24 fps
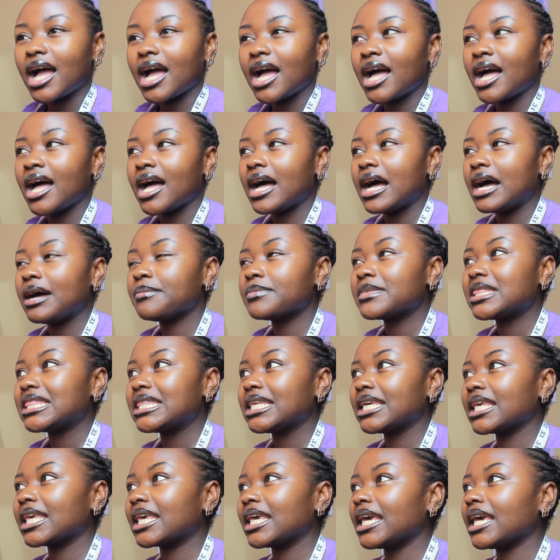I'm
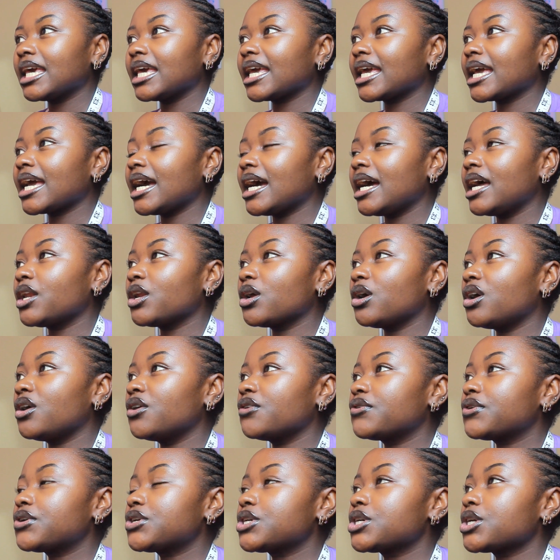thinking an
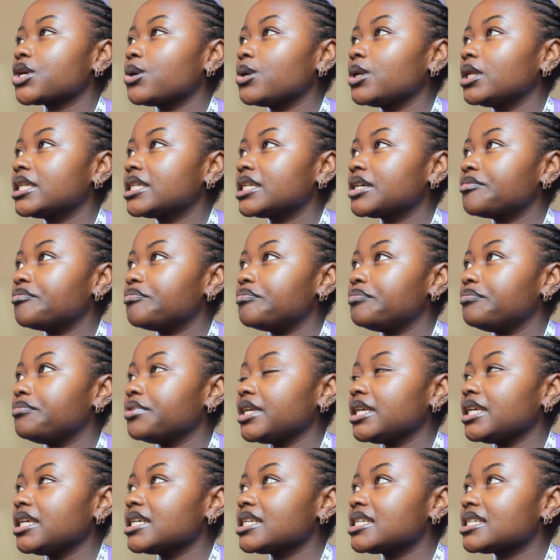off-shoulder
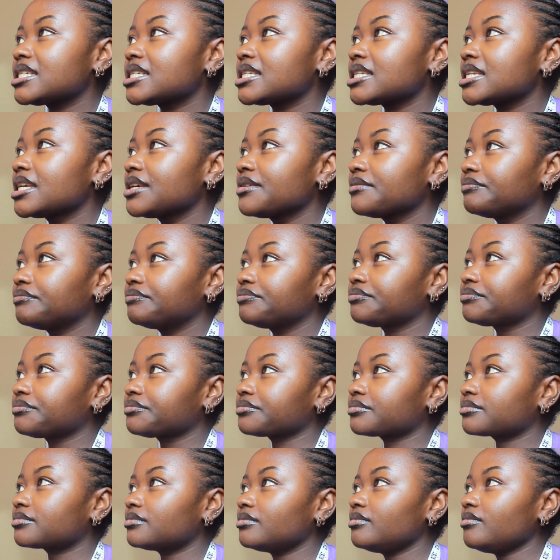beat,
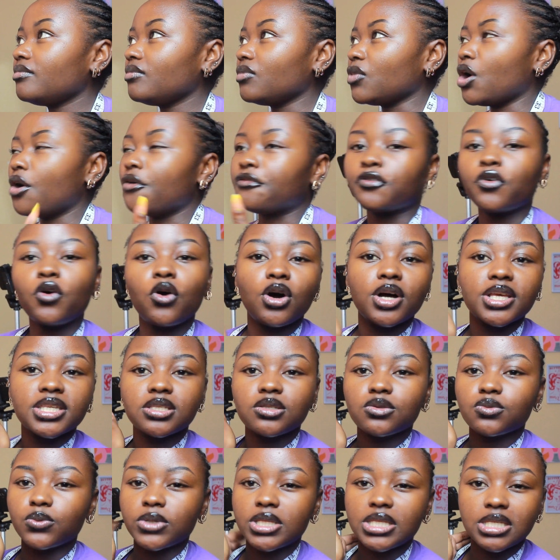of
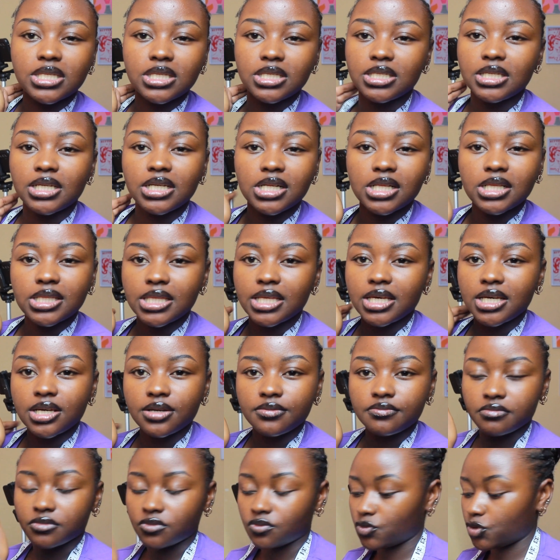course with still
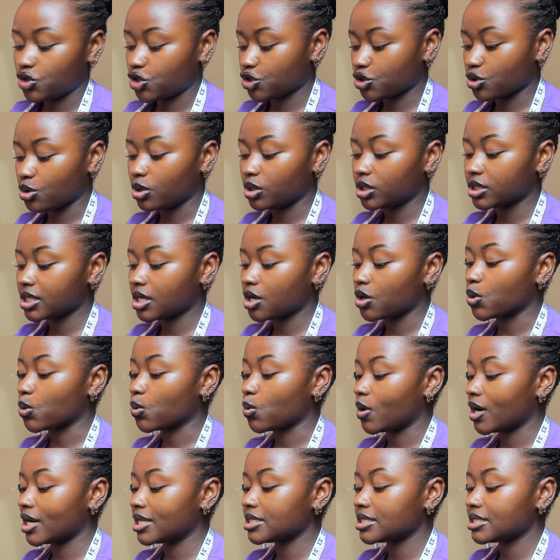the shoulder
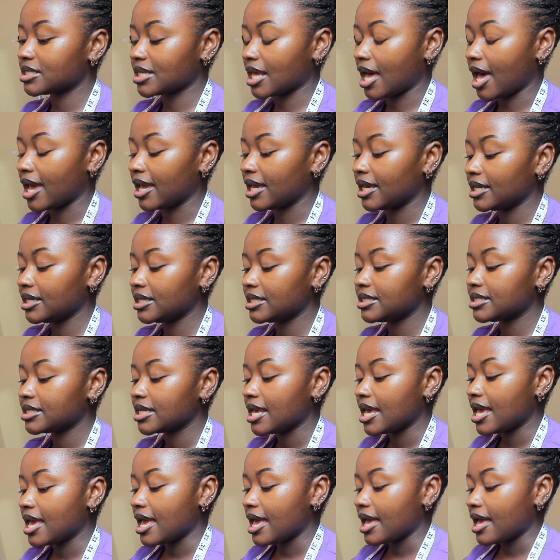on one side,
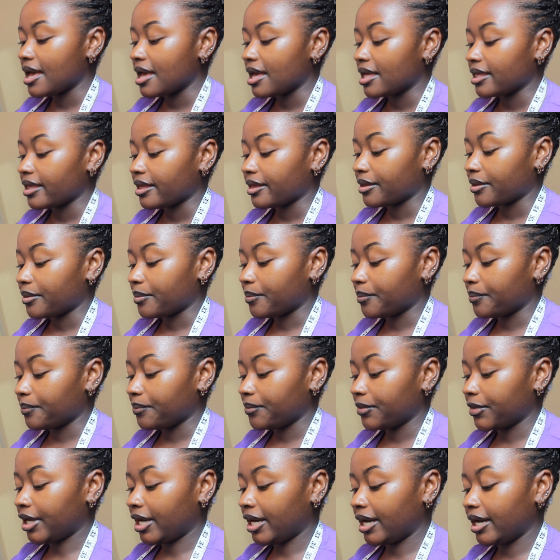
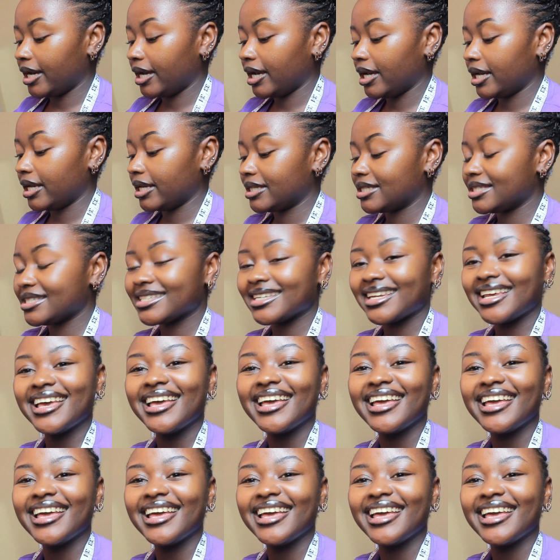but